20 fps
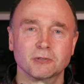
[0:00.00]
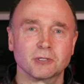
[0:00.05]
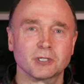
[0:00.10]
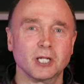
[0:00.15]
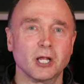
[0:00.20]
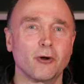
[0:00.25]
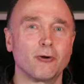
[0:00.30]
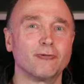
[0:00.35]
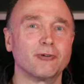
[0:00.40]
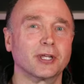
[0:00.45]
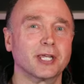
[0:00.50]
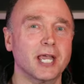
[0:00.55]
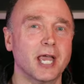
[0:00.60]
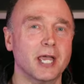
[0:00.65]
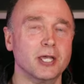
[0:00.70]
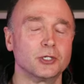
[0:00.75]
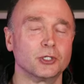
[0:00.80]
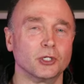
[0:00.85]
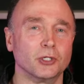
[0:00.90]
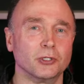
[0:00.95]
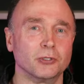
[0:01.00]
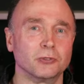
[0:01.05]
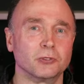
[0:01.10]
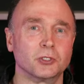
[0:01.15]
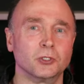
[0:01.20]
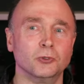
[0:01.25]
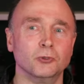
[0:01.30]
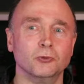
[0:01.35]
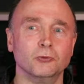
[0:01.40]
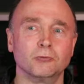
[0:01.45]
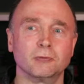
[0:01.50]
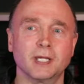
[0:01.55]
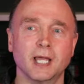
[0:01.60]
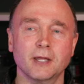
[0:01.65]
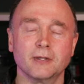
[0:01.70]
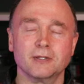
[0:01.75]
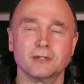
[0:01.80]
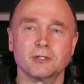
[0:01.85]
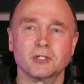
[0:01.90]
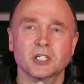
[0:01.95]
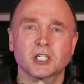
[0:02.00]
clarification to get